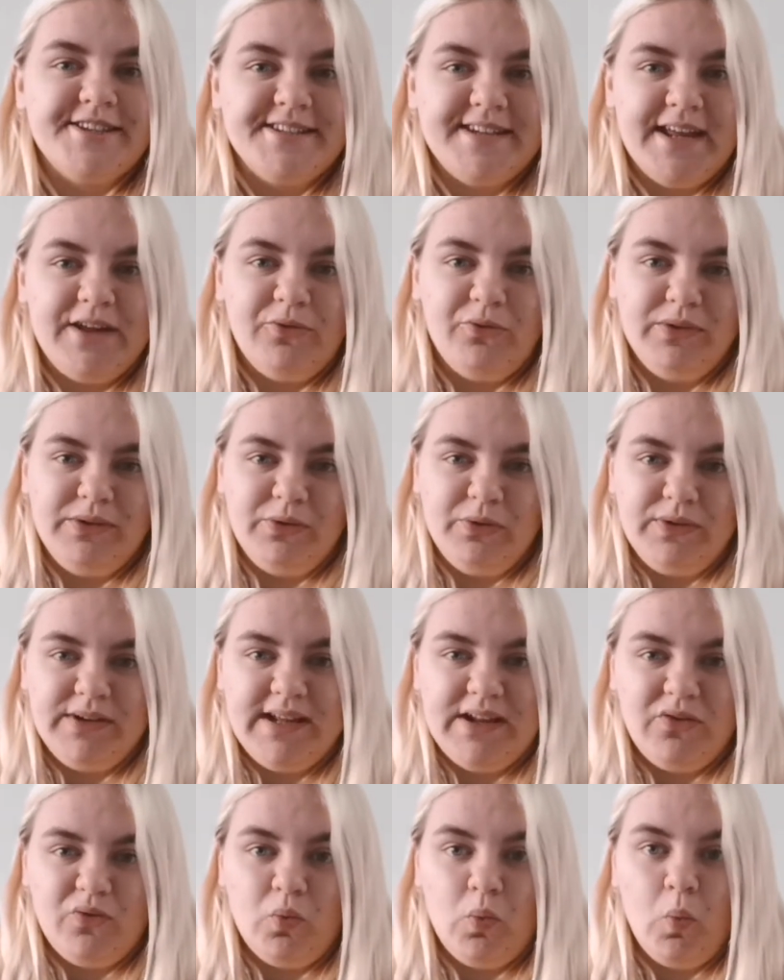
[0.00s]
has now dwindled
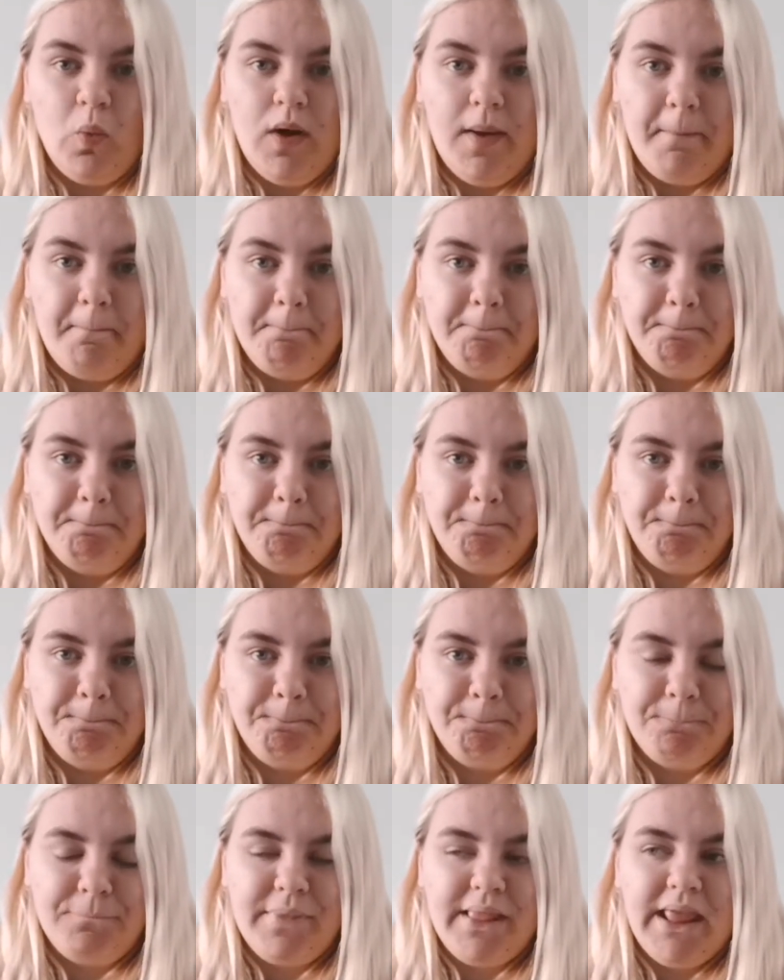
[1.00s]
down to 1.
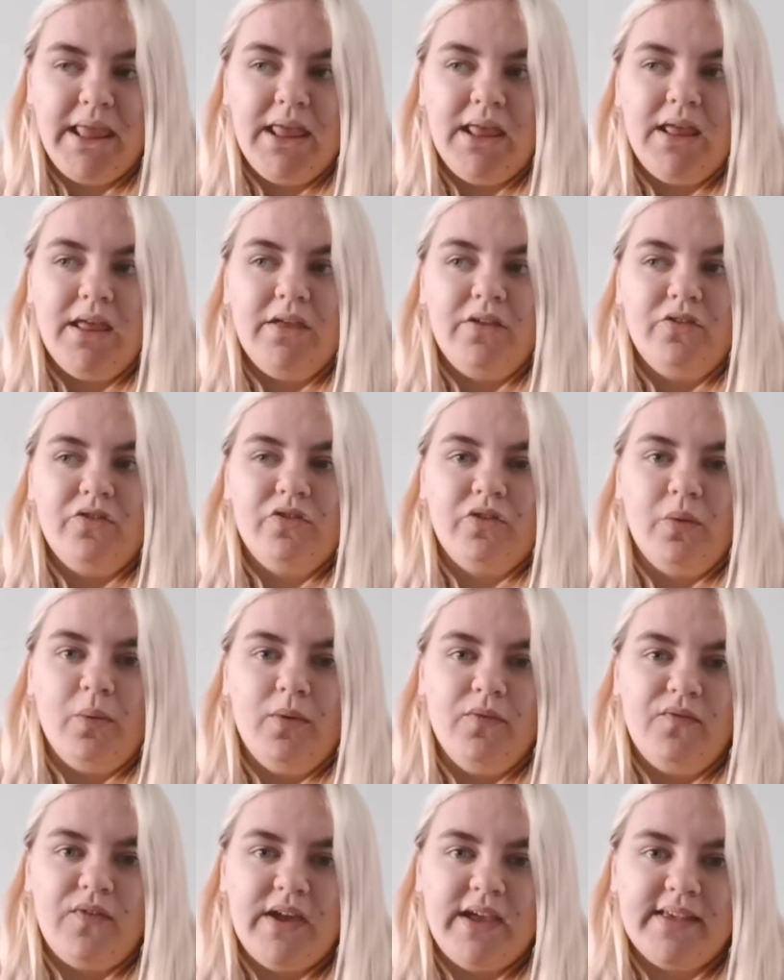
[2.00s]
So
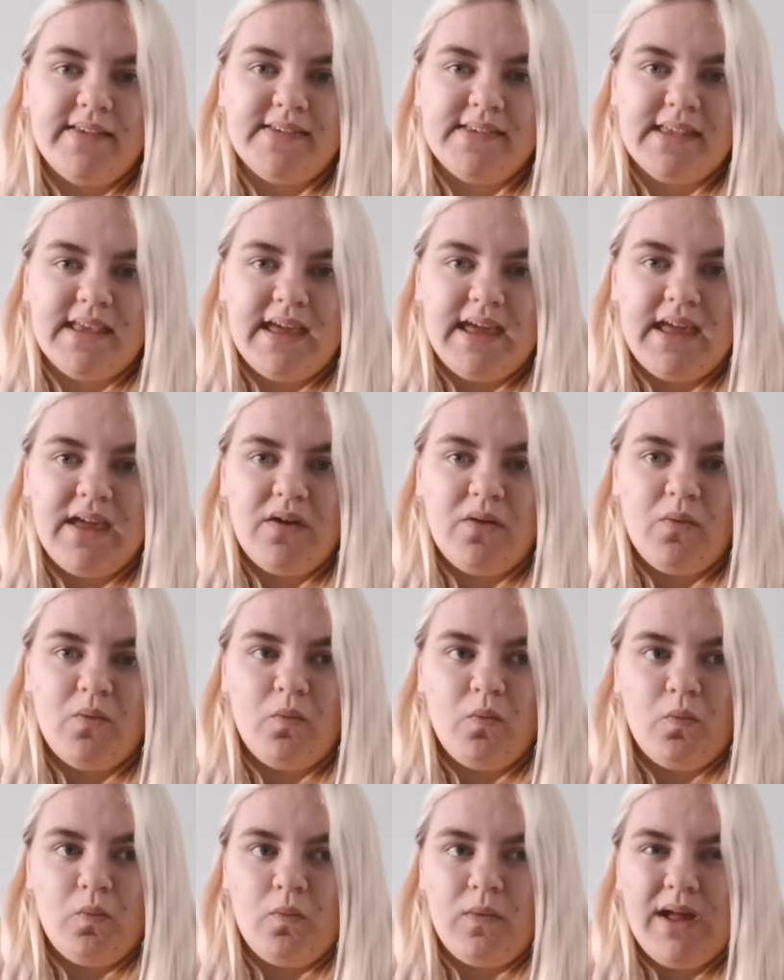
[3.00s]
obviously,
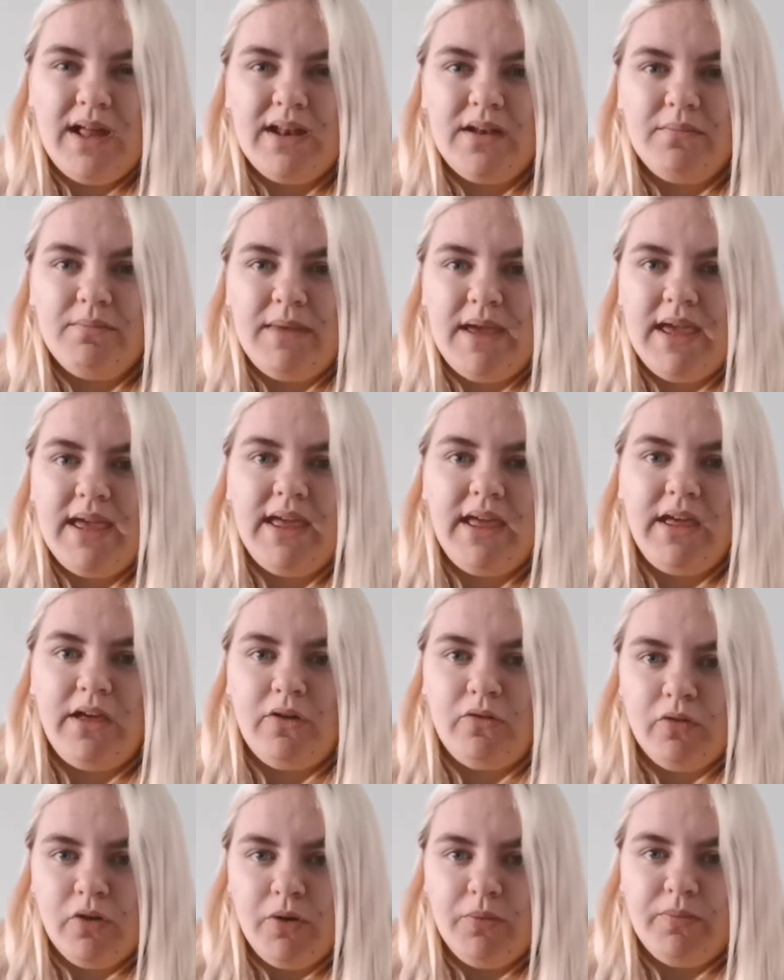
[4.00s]
when
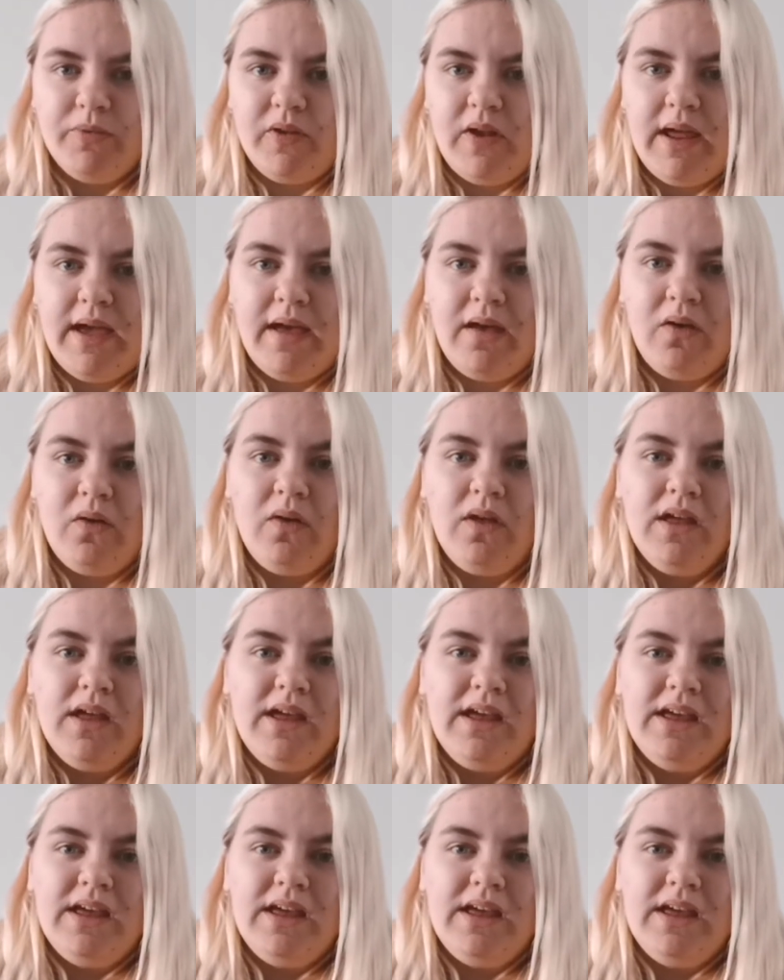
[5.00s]
making groups now,